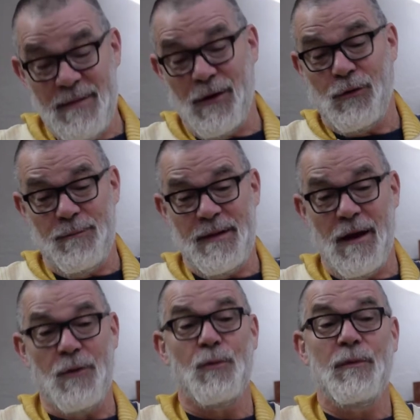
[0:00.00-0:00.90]
I mean, it could be
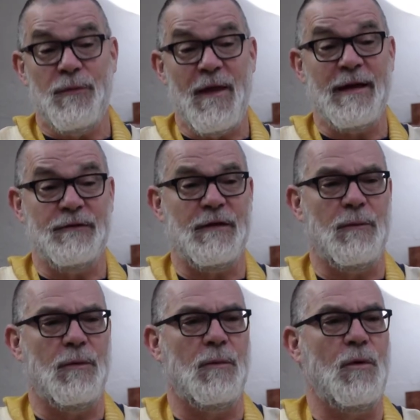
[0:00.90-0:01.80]
other things that were